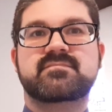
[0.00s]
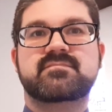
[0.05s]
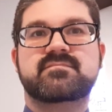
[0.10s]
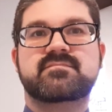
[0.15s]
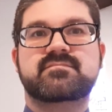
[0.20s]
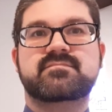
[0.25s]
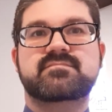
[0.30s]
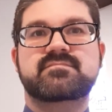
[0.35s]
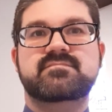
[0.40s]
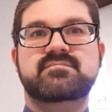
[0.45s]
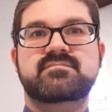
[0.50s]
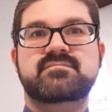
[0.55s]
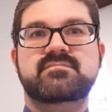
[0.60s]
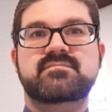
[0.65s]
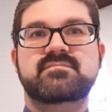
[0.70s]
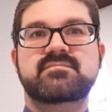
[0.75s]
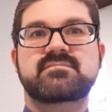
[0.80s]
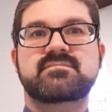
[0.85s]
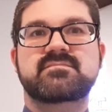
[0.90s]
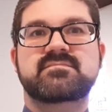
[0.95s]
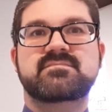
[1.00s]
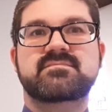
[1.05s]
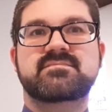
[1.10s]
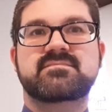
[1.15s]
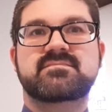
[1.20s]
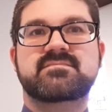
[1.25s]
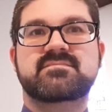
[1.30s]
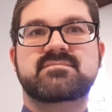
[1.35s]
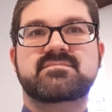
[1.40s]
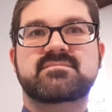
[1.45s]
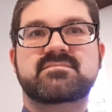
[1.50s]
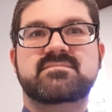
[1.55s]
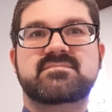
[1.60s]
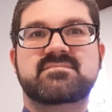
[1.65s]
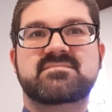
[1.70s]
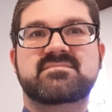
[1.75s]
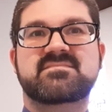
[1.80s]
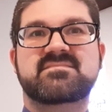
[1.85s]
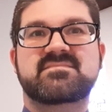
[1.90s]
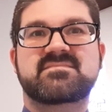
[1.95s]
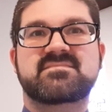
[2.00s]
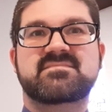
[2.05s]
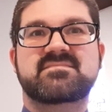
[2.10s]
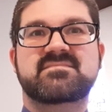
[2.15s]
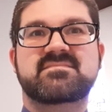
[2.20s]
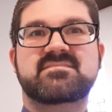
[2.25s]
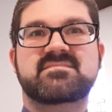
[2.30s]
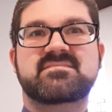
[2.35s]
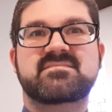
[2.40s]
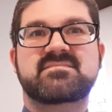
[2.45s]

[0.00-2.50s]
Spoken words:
No one is speaking in this clip.